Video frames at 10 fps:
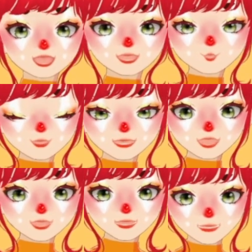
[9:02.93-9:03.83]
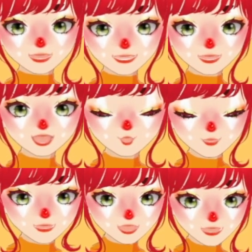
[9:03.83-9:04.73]
that when they removed his toe, I
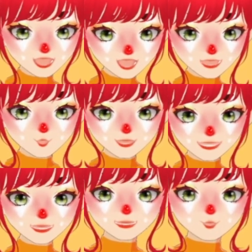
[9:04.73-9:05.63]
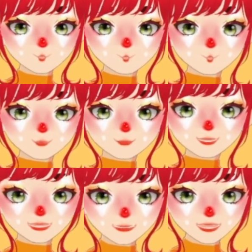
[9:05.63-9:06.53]
was going to find a way to
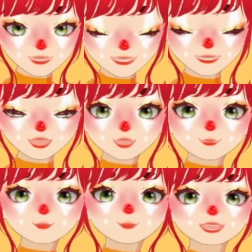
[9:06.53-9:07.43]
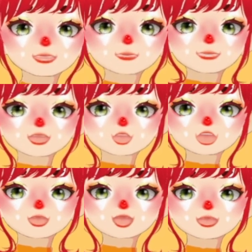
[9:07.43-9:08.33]
get said toe. And so,
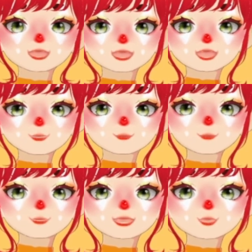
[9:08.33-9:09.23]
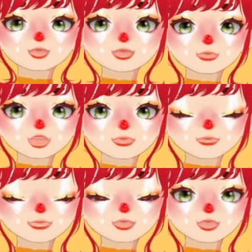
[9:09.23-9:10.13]
I think if they heard I'd
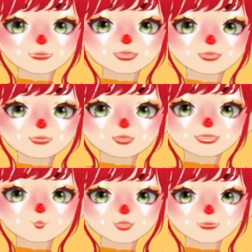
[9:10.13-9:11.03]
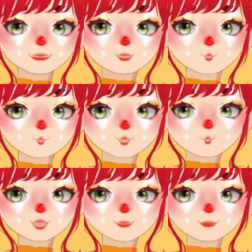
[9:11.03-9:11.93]
ended up in jail, they would
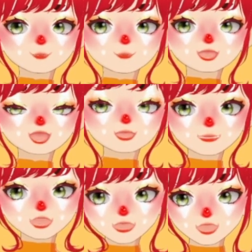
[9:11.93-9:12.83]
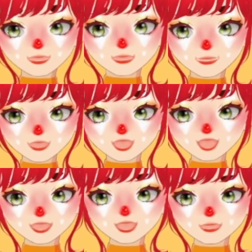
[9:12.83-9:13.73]
assume I had stolen someone's
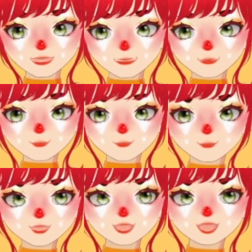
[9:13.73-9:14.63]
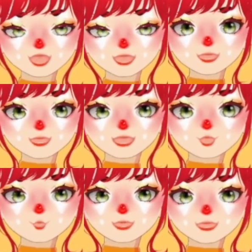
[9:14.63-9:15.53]
body parts. I
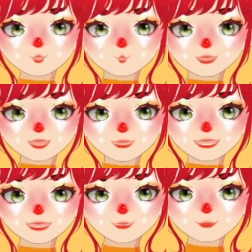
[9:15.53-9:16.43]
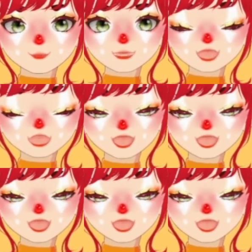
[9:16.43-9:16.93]
really do believe that. Now,